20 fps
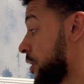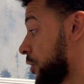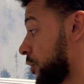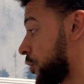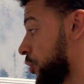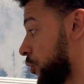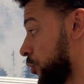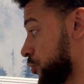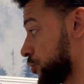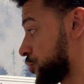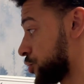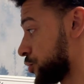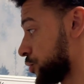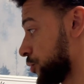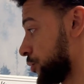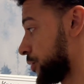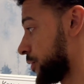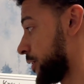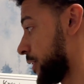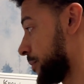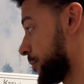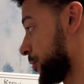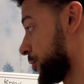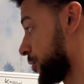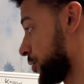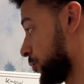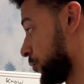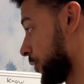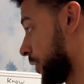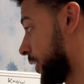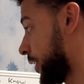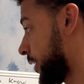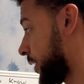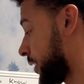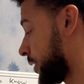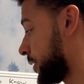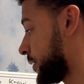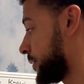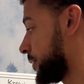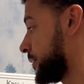Cold truth number three
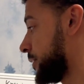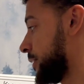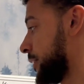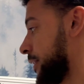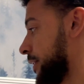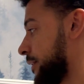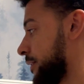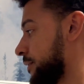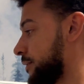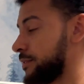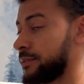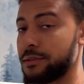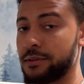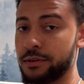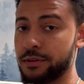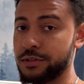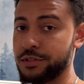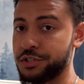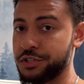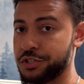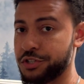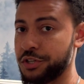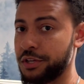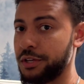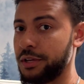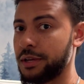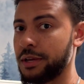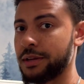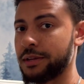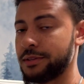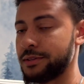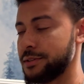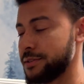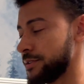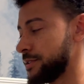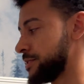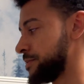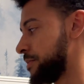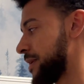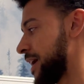is she
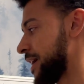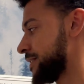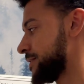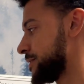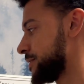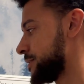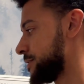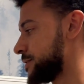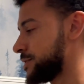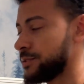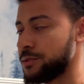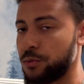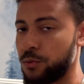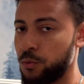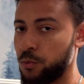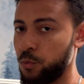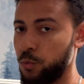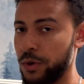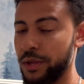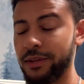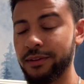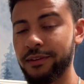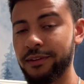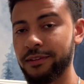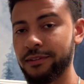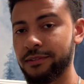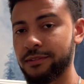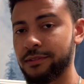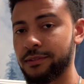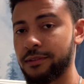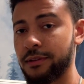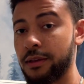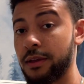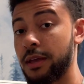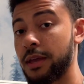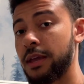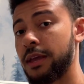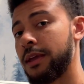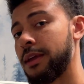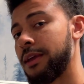despises weakness,
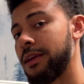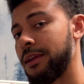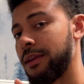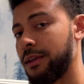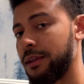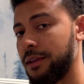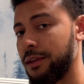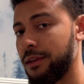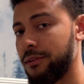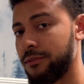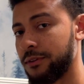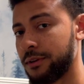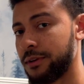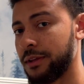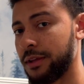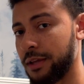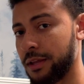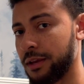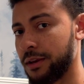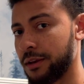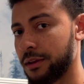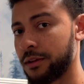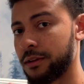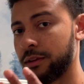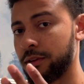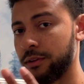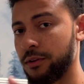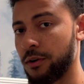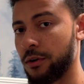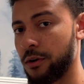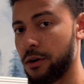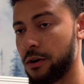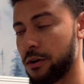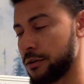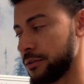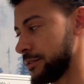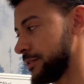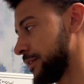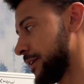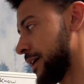even in your
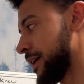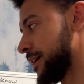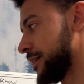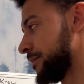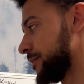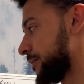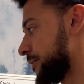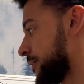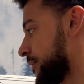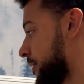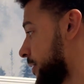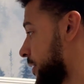hard times.